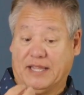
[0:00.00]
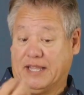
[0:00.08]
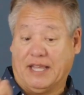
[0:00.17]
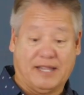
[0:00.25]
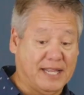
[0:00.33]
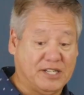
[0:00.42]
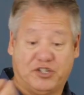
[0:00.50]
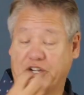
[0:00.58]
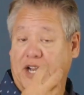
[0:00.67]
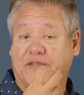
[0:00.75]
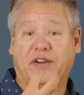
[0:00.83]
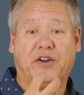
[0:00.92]
that
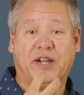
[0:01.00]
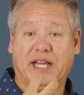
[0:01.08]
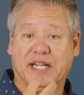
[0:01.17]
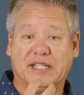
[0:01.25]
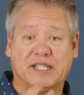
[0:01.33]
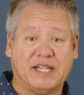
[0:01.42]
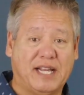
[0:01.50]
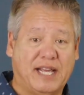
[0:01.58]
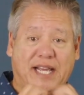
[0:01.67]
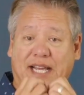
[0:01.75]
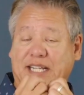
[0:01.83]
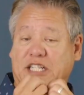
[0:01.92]
jet of air hits,
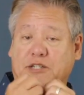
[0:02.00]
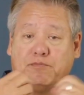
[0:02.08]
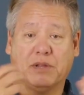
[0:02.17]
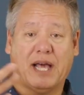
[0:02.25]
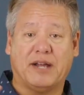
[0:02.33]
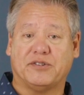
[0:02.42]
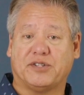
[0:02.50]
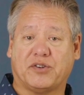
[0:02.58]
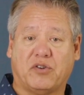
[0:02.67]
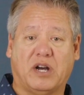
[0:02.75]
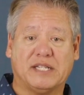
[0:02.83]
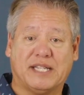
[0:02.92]
it splatters
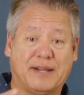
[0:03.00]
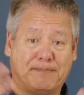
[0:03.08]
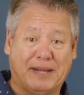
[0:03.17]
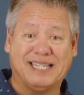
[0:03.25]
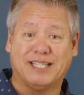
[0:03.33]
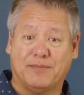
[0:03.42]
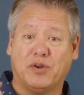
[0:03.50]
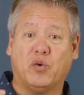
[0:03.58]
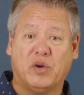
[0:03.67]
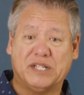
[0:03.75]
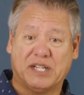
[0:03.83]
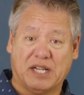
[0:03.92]
across that, makes some
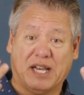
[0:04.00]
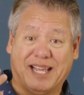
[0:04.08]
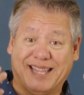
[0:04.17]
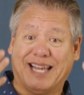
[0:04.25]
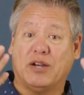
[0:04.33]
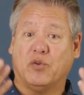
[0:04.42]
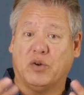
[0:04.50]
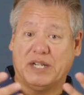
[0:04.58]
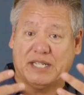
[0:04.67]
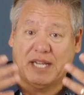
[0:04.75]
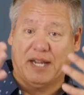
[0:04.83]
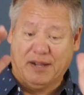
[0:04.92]
noise, and that
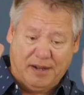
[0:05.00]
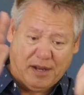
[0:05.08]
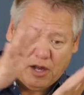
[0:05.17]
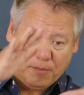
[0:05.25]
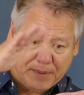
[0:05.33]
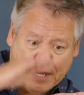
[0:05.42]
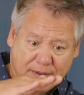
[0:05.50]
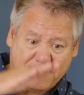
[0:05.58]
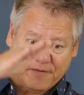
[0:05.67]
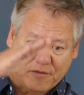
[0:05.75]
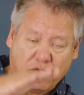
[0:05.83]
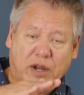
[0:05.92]
noise,
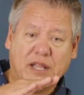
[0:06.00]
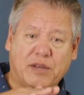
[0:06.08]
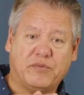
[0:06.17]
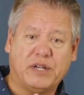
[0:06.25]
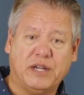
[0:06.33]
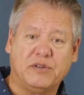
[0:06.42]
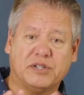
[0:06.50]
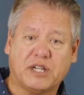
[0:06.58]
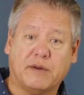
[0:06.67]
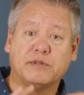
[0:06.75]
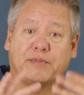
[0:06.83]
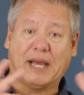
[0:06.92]
albeit greatly reduced,
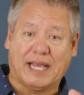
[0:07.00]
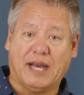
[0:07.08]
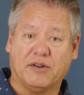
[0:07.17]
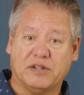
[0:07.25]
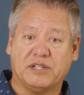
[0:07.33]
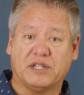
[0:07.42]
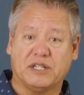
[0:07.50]
comes back out as